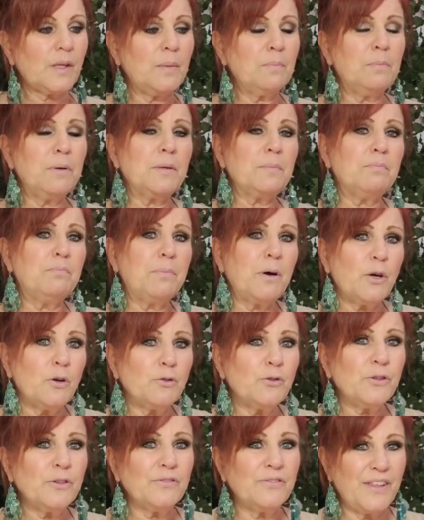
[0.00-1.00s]
but
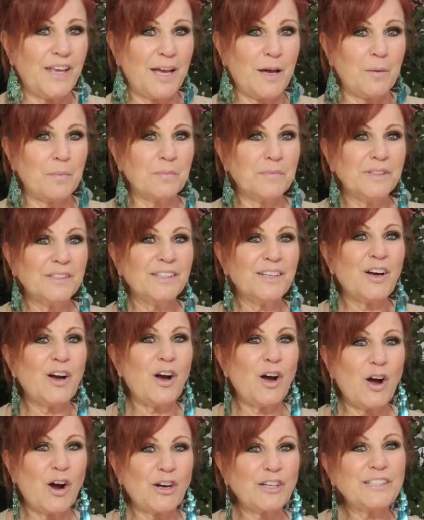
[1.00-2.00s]
both of them
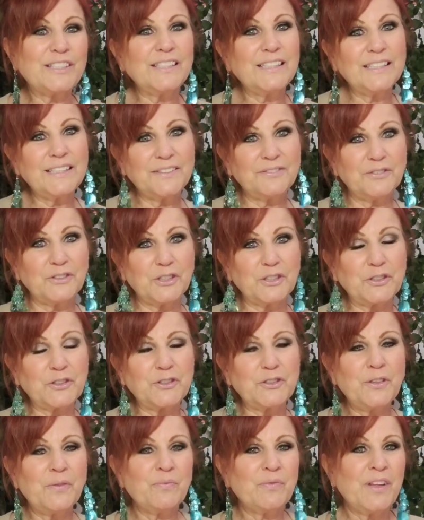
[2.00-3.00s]
are
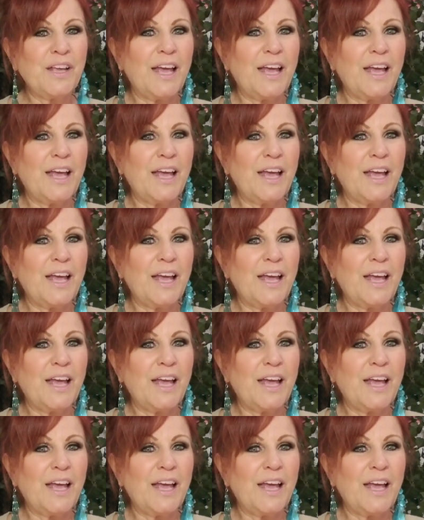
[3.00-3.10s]
deliverers.